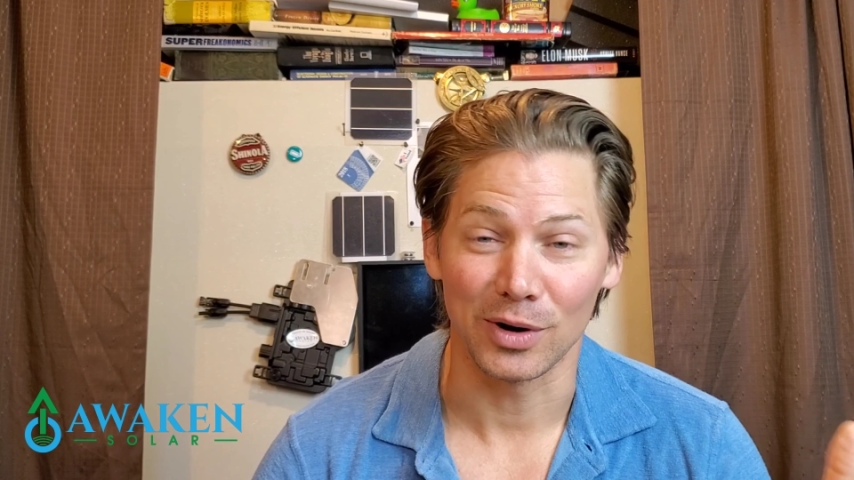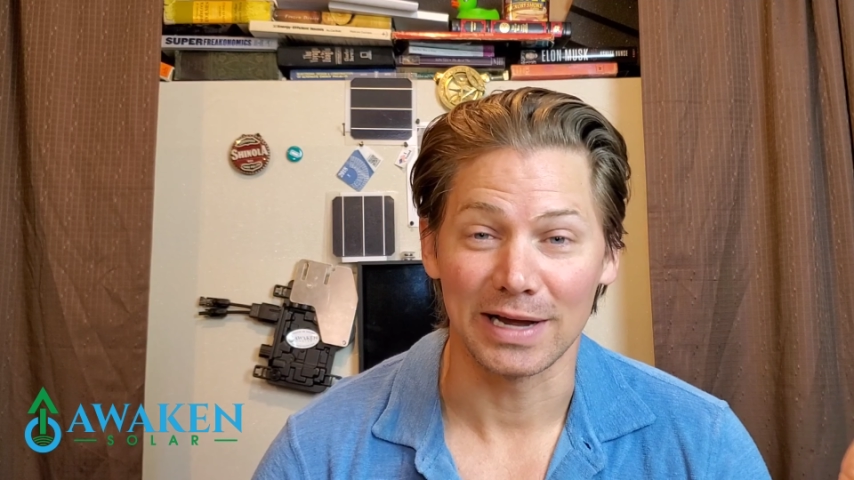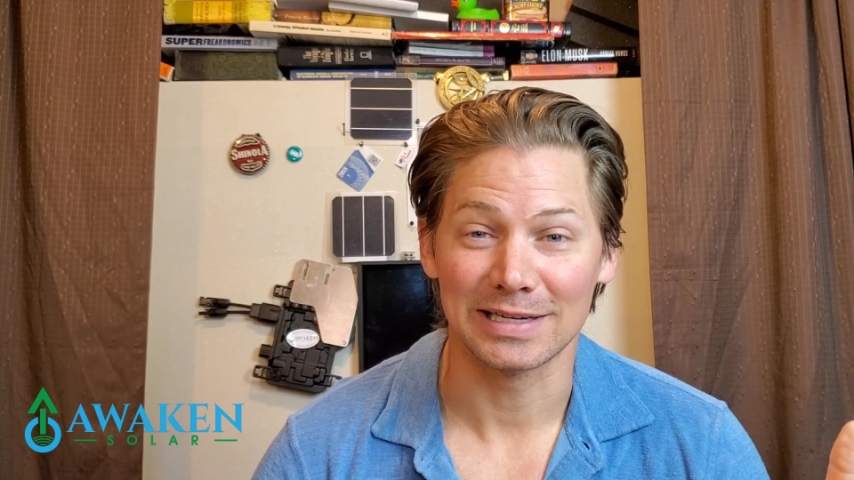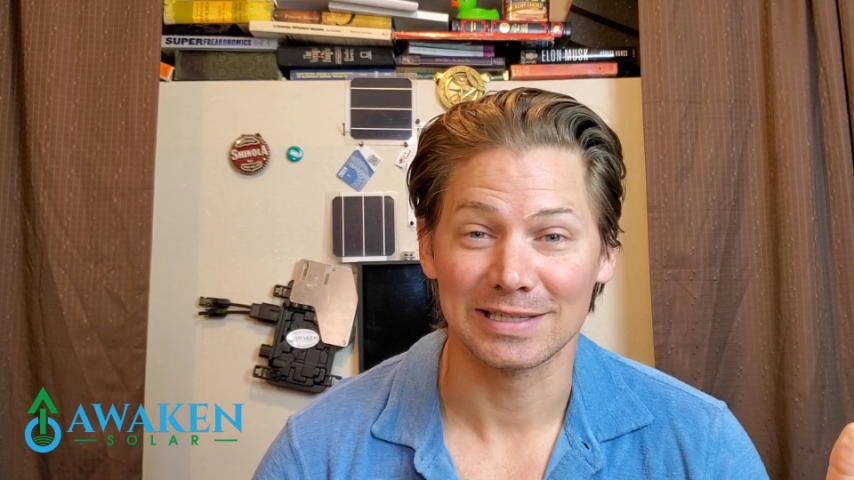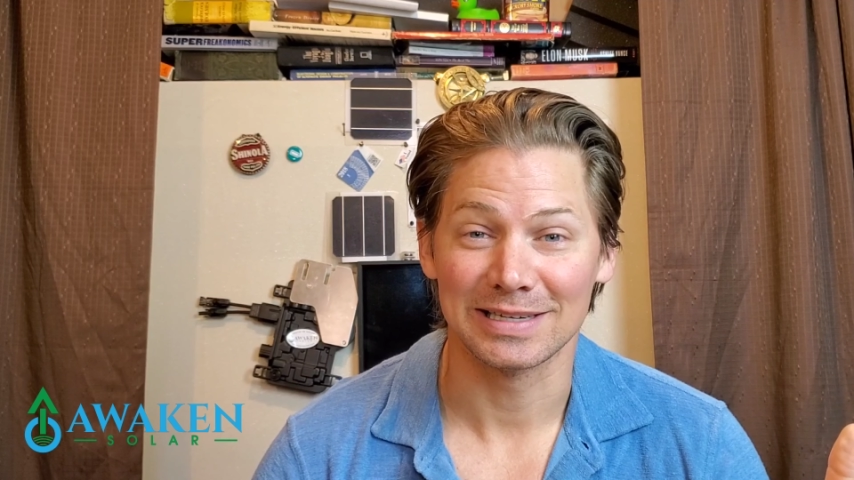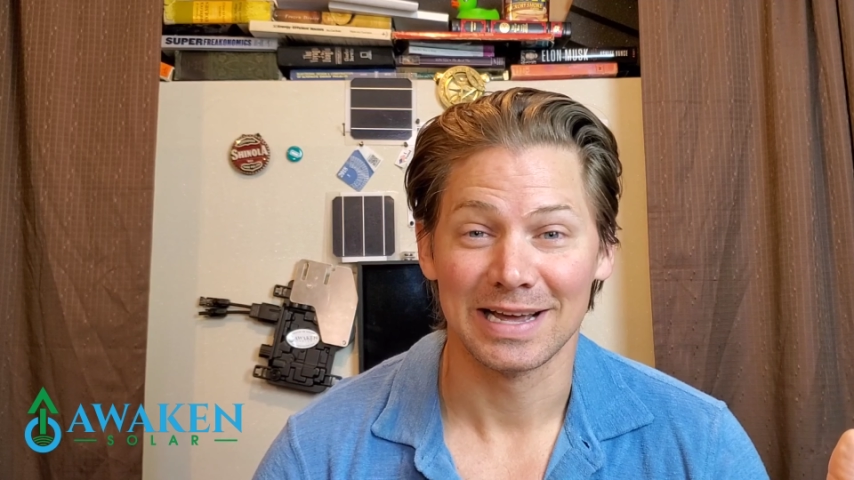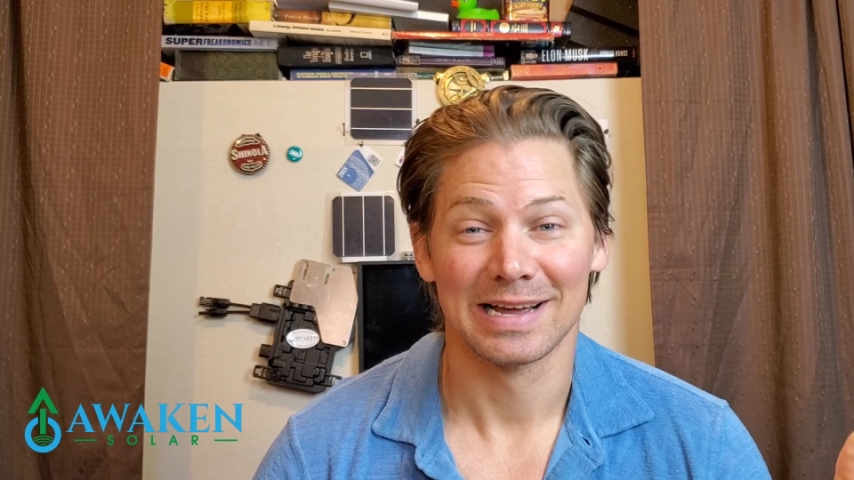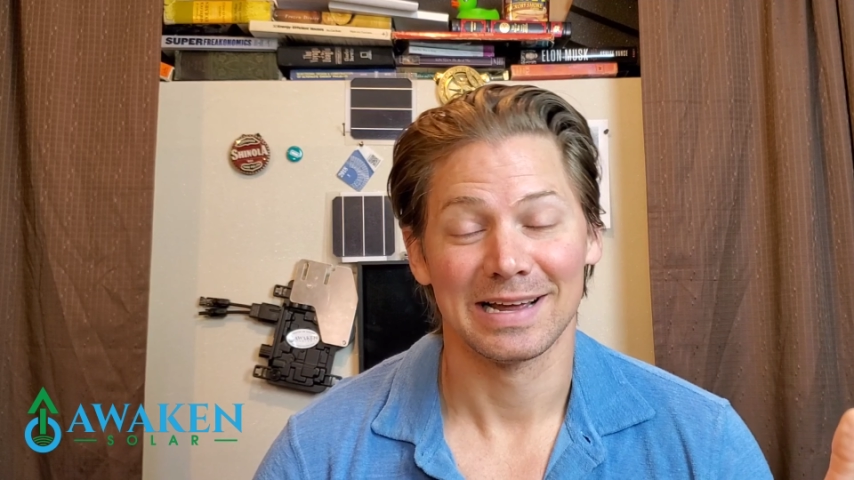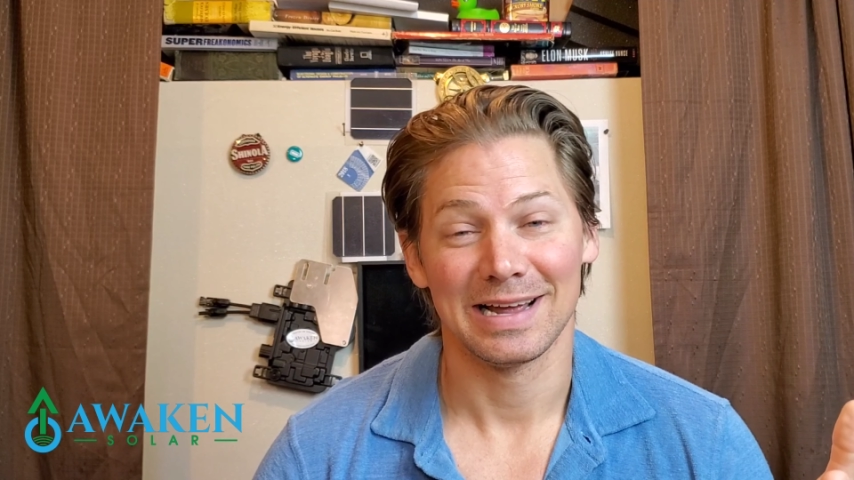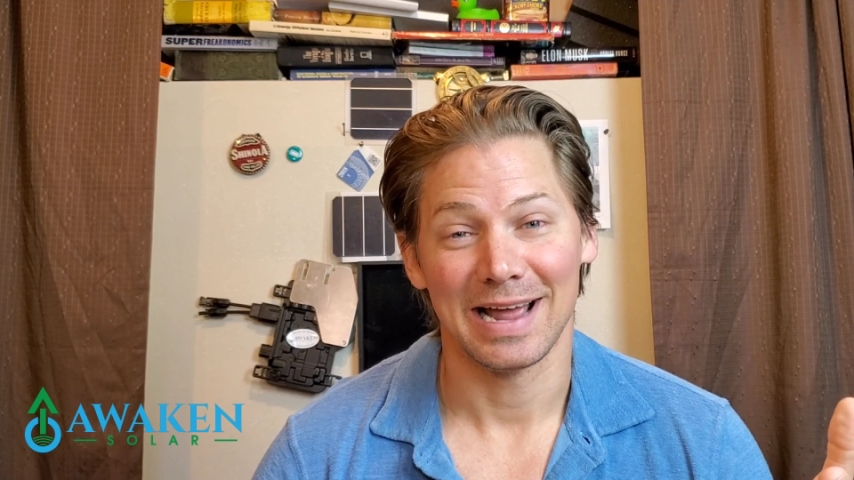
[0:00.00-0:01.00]
breaks
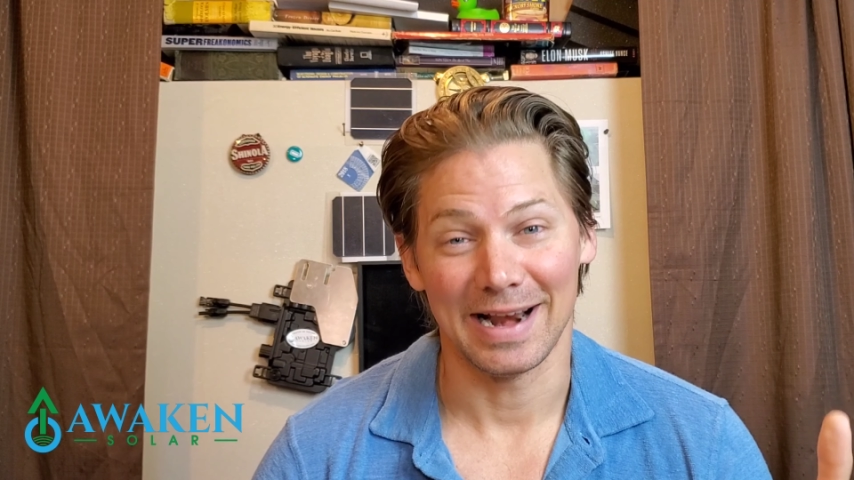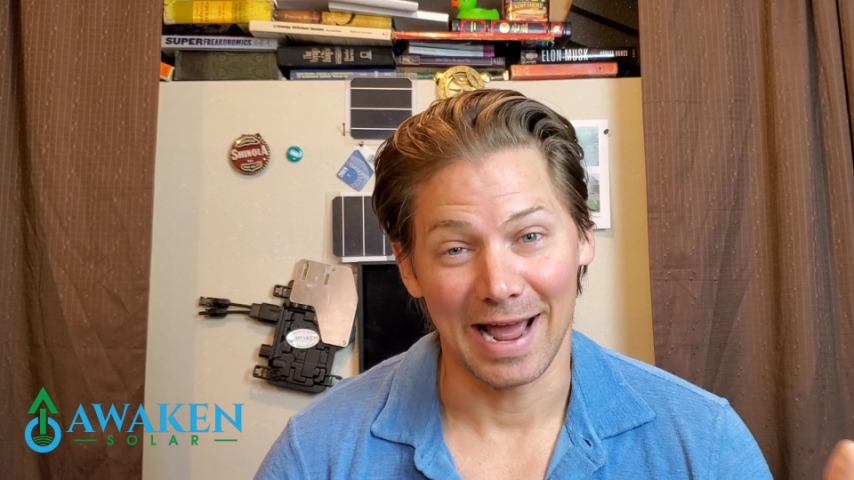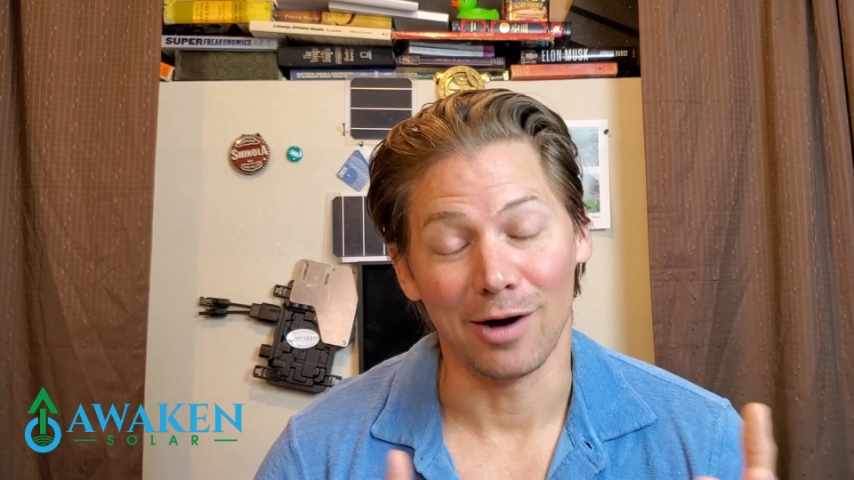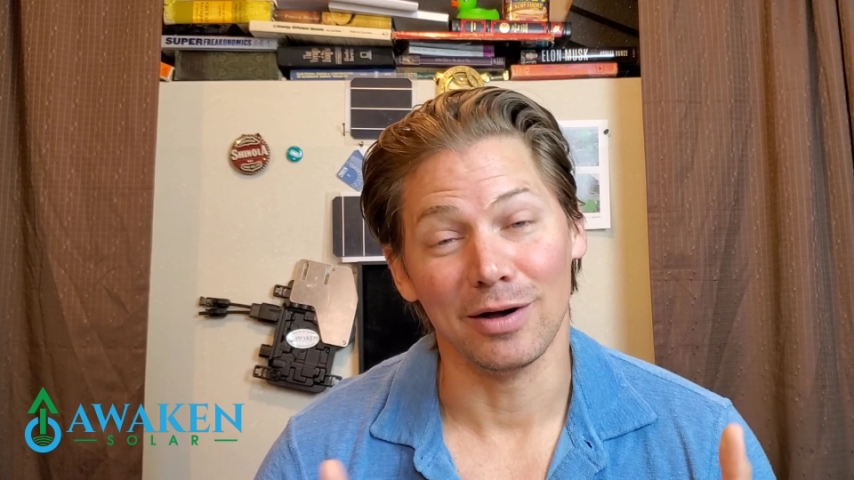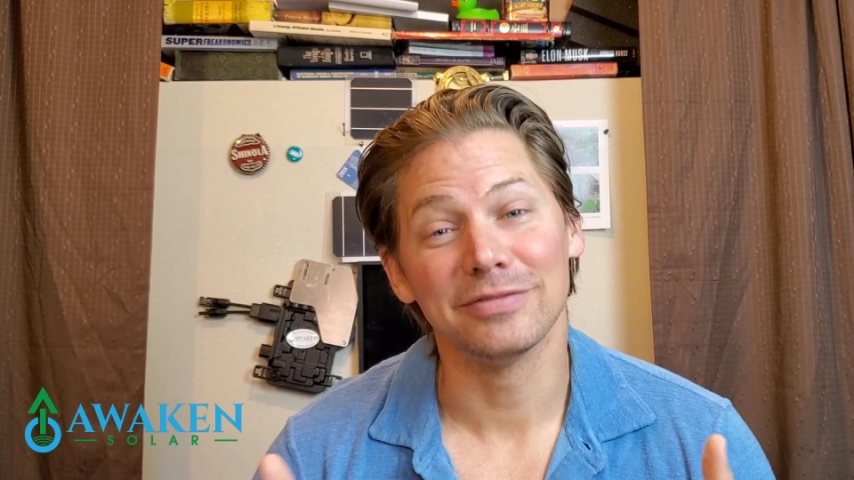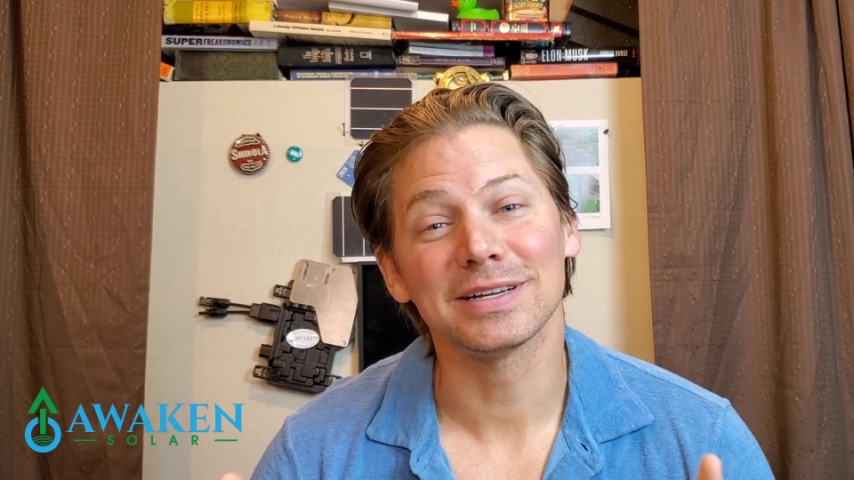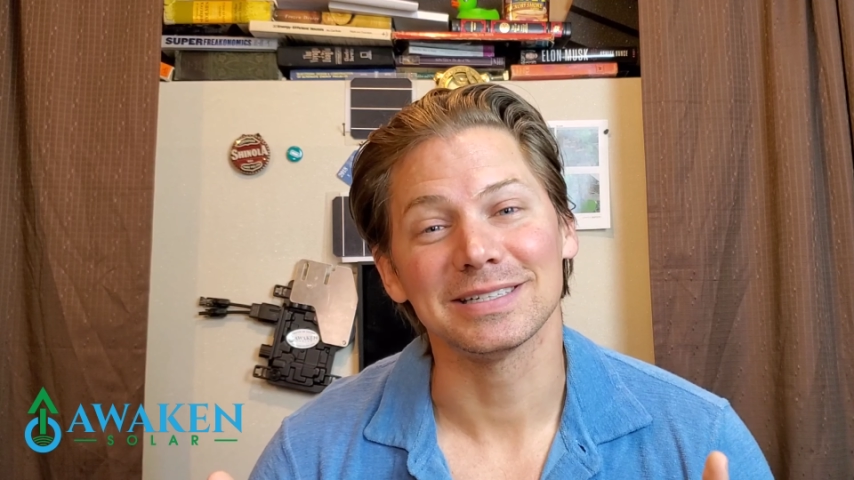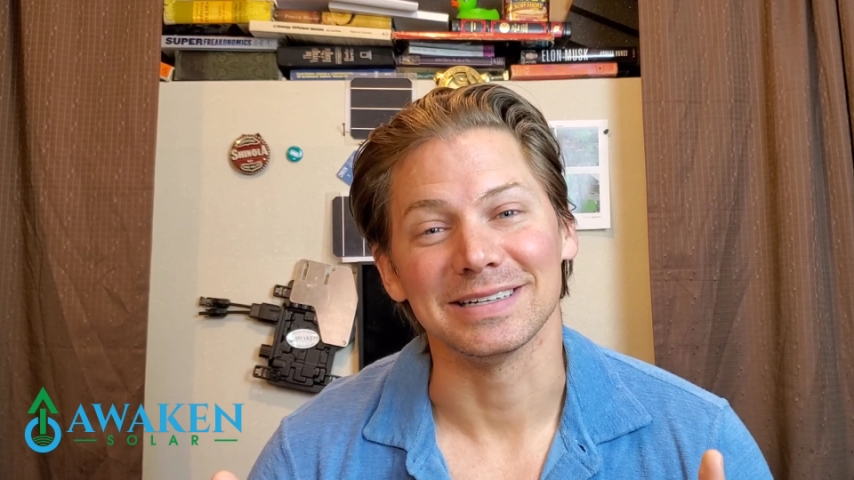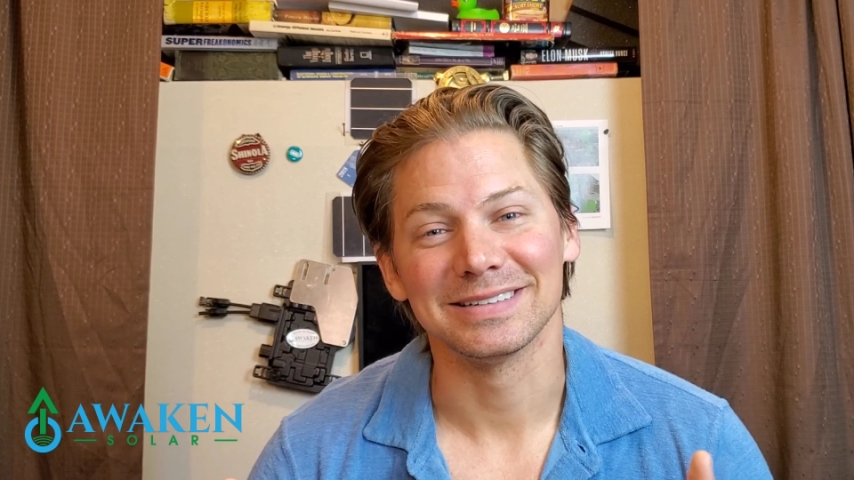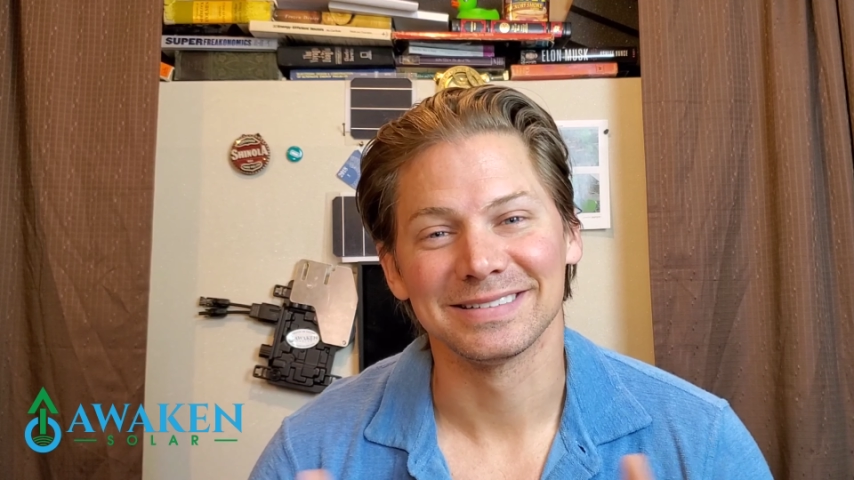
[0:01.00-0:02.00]
and how I
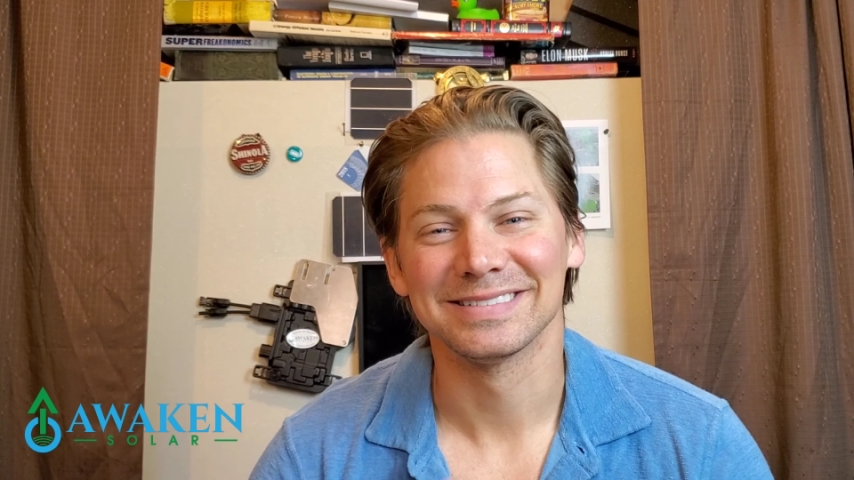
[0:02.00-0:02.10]
fix it.